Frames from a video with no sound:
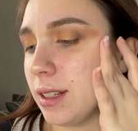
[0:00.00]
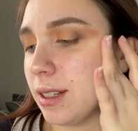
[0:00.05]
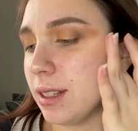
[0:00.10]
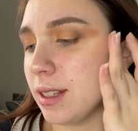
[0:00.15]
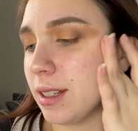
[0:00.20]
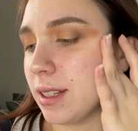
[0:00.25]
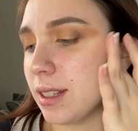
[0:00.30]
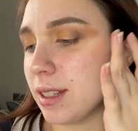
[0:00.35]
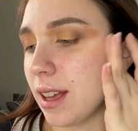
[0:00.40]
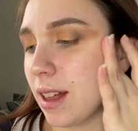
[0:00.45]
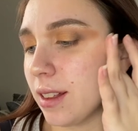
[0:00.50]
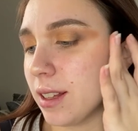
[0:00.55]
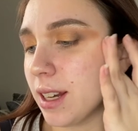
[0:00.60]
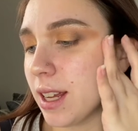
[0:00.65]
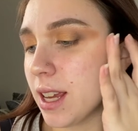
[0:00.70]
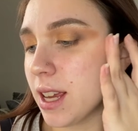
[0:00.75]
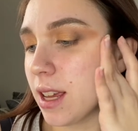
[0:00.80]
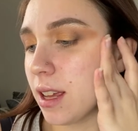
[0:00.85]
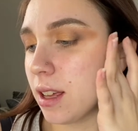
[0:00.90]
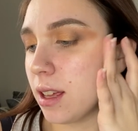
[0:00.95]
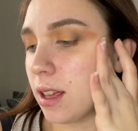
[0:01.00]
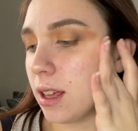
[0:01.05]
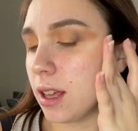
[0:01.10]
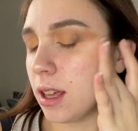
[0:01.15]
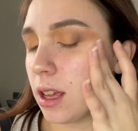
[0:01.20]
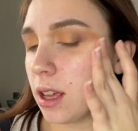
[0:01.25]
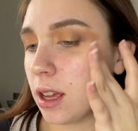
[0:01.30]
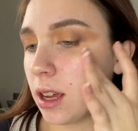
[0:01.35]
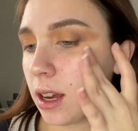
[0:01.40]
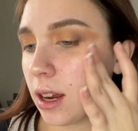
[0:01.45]
Selenite,
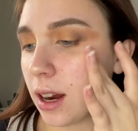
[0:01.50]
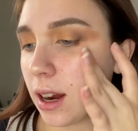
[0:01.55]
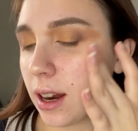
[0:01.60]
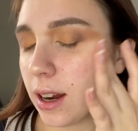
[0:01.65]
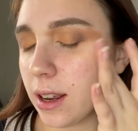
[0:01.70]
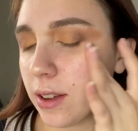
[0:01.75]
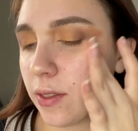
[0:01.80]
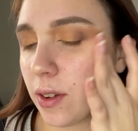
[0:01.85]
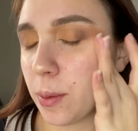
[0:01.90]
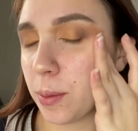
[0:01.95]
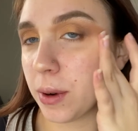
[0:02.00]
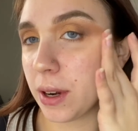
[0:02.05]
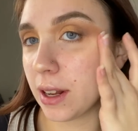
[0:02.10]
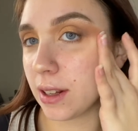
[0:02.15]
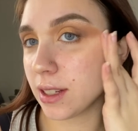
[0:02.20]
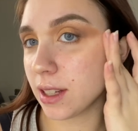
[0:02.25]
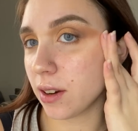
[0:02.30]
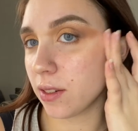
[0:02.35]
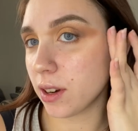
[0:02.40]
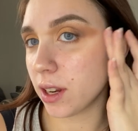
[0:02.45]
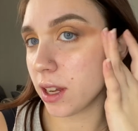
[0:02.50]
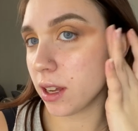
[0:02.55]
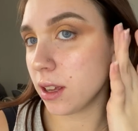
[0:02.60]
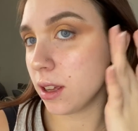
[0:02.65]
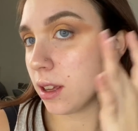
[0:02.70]
if I pronounce that right.